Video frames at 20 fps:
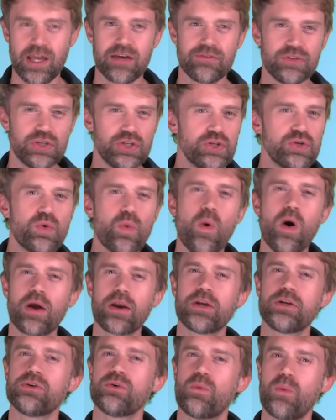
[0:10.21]
If you
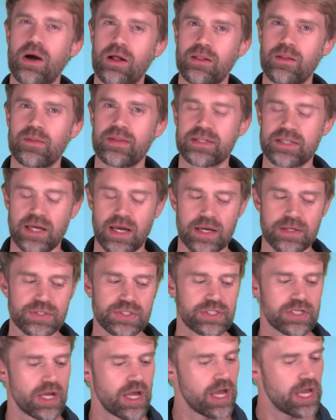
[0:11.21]
want to do well on the
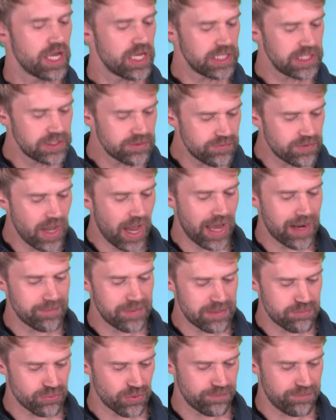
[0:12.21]
test, you've got to
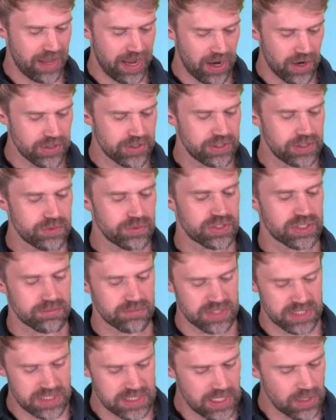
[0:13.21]
be prepared to use
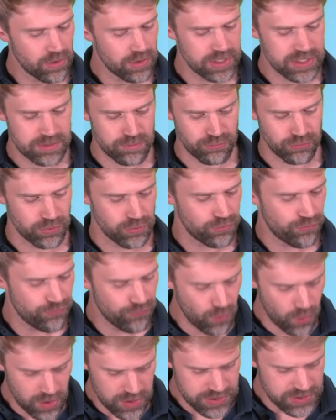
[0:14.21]
some serious brute
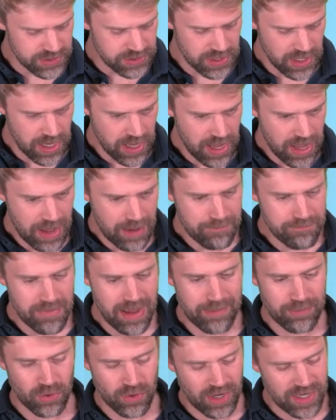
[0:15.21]
force,
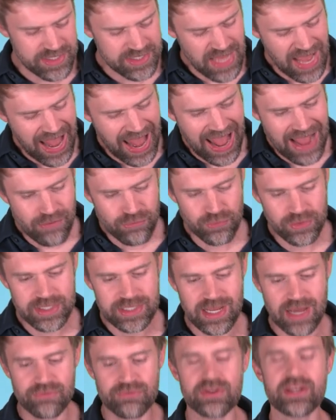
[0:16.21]
memorize every
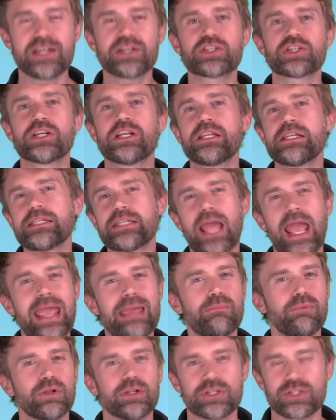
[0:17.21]
definition,
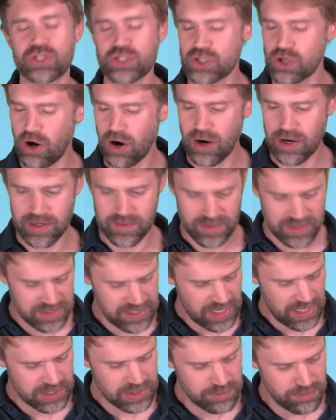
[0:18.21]
table, and chart in the
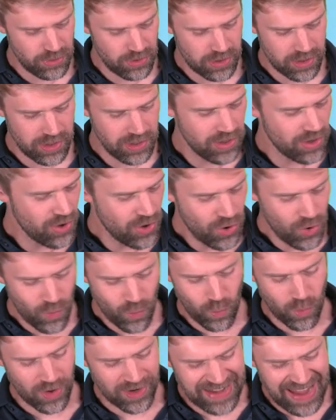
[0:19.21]
textbook,
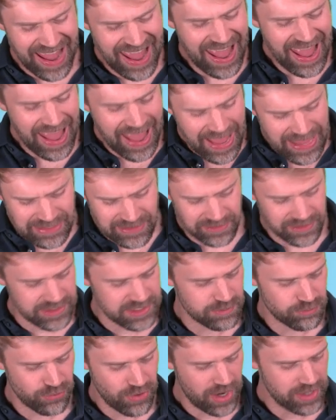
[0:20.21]
work
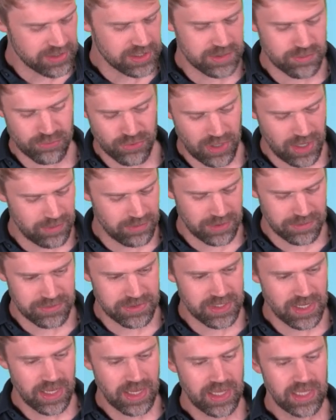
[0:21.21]
endless practice
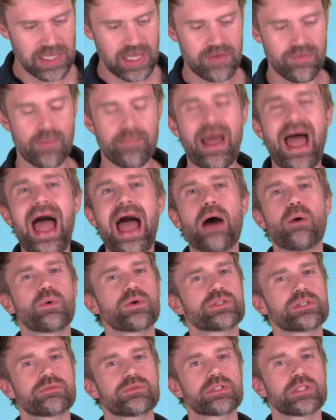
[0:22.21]
problems, give up
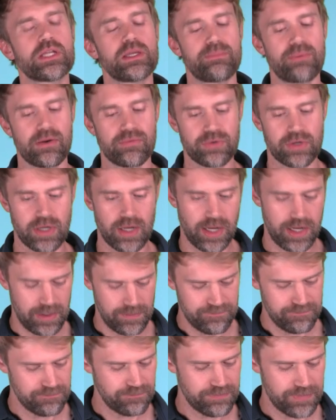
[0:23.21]
hours of sleep every night,
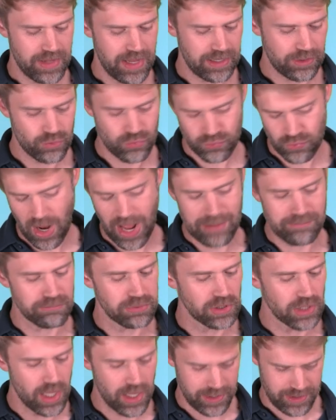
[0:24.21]
and cry
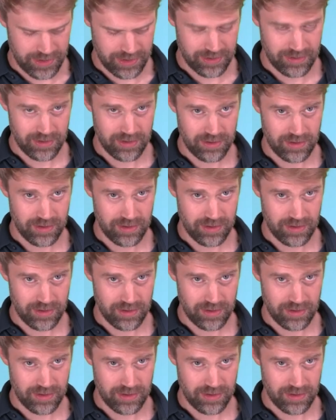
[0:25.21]
blood.